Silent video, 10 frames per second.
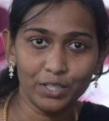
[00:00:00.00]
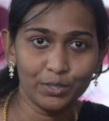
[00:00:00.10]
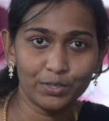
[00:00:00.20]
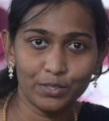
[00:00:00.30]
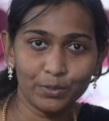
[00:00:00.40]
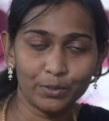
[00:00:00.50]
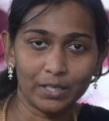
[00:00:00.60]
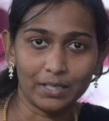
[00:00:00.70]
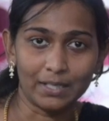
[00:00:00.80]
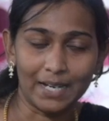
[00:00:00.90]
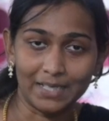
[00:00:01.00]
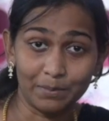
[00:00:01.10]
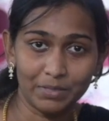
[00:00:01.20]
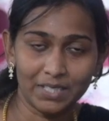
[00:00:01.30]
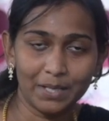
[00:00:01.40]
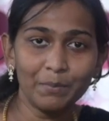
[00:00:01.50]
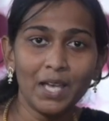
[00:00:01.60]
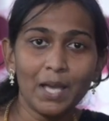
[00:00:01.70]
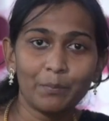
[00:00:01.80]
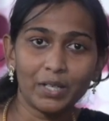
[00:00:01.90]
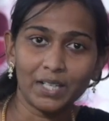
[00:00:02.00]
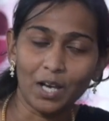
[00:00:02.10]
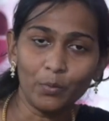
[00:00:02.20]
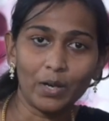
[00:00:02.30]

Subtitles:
used to attempt them, but now